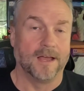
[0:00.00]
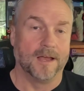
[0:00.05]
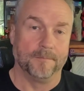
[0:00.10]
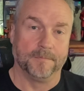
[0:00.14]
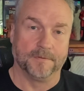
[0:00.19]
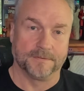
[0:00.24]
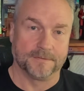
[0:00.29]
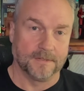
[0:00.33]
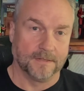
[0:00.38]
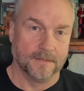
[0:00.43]

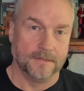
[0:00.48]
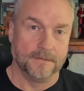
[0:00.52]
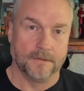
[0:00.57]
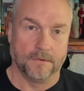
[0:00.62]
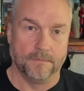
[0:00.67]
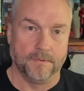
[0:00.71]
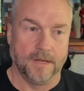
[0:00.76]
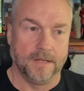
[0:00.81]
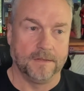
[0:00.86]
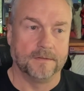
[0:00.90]
I'm just going to
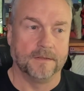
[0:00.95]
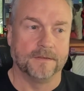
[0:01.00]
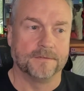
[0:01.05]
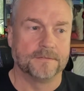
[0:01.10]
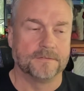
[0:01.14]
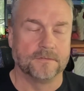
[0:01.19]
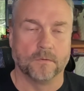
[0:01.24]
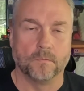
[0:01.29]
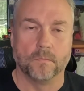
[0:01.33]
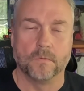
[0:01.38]
donate this.
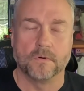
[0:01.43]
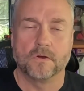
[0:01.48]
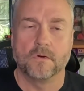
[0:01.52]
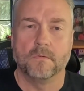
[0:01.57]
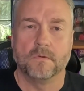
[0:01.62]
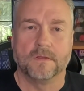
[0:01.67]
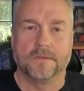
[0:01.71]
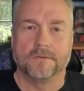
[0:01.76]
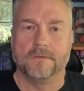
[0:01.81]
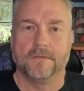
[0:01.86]
So we're
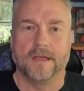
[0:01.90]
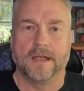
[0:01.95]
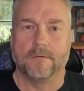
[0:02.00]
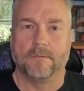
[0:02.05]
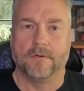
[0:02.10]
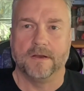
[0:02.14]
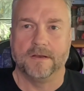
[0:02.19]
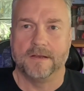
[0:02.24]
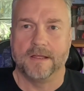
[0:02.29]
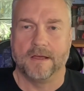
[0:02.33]
going through that
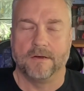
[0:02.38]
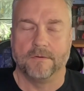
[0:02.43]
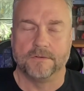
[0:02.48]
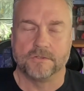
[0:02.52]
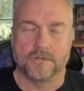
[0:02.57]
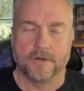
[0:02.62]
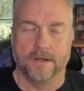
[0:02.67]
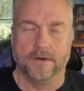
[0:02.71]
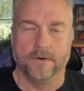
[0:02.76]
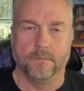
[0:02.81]
right now and
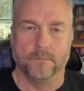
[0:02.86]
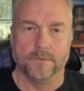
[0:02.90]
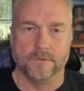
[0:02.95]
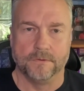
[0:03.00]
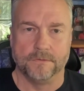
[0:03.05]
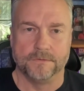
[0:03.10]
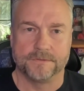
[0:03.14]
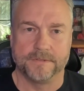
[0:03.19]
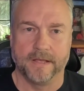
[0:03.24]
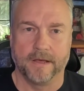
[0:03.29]
trying to
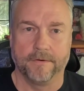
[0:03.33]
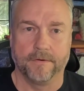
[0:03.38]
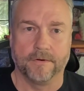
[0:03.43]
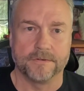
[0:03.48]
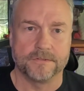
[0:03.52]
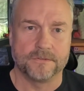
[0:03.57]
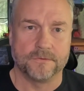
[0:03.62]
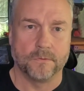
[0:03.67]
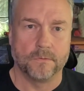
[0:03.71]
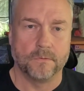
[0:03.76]
reduce down our
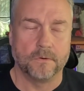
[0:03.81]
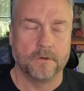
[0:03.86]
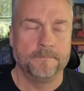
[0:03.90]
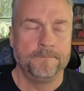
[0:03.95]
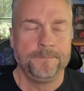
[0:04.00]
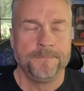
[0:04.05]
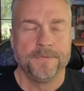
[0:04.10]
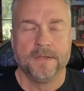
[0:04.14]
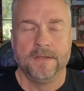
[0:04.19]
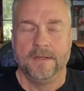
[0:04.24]
store